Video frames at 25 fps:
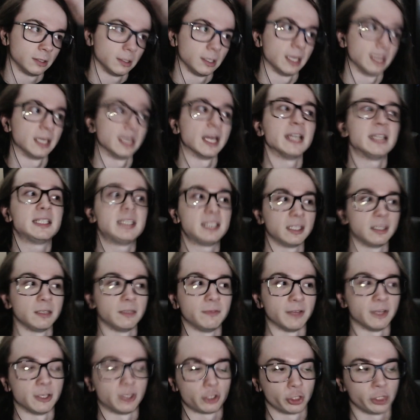And I did
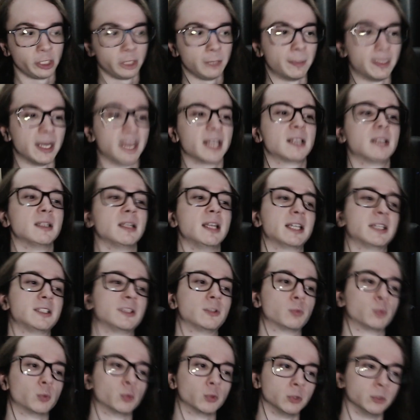eventually buy
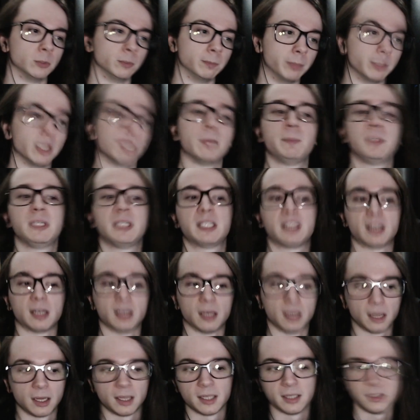Galactic Ruler, but
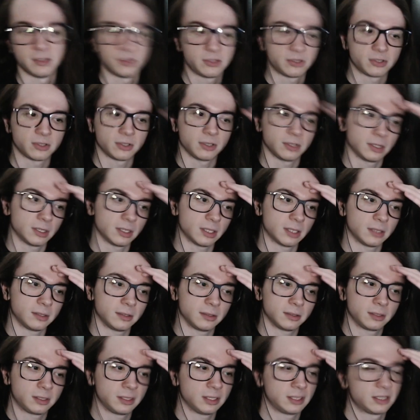because
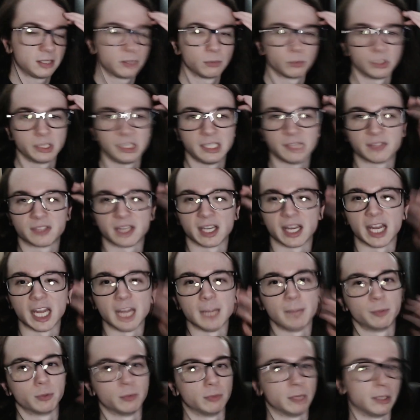it didn't really have the
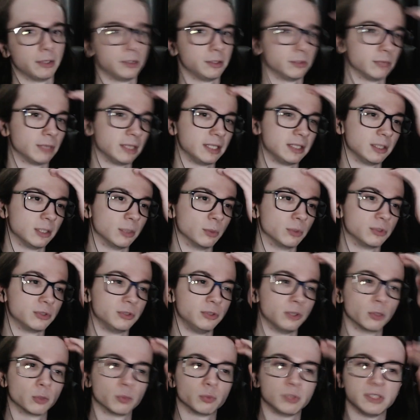hype around it, right? There was
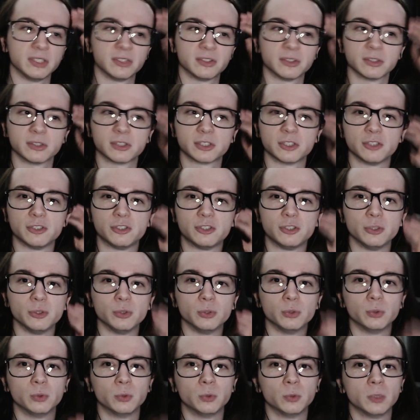no reason to
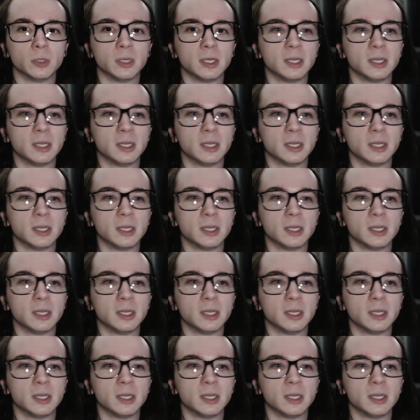do